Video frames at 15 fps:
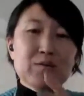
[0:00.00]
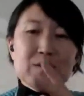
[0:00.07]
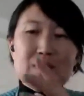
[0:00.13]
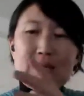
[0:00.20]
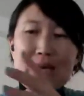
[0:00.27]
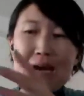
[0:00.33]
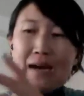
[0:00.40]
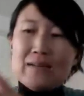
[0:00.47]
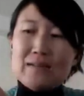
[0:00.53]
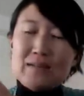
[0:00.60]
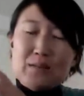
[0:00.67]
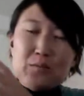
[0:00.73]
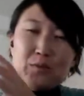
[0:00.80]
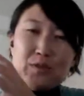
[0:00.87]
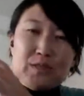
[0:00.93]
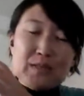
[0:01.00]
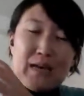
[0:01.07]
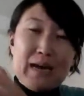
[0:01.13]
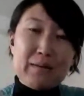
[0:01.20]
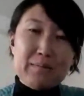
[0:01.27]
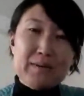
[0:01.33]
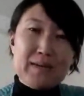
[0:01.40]
really handle what's
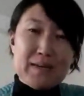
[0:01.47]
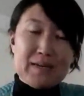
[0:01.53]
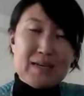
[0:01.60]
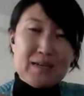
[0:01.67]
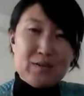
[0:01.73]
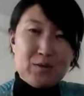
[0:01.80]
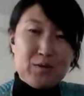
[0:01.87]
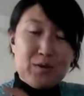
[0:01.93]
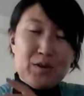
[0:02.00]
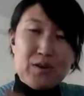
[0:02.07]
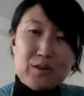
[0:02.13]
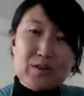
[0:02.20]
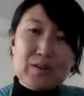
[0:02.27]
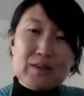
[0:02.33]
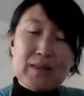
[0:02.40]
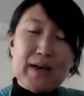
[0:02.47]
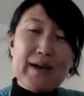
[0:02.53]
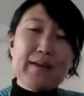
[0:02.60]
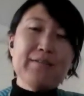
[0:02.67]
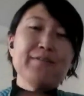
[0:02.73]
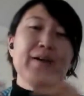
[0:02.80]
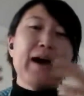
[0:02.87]
happening in your current
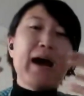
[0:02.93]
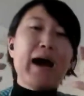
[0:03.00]
life,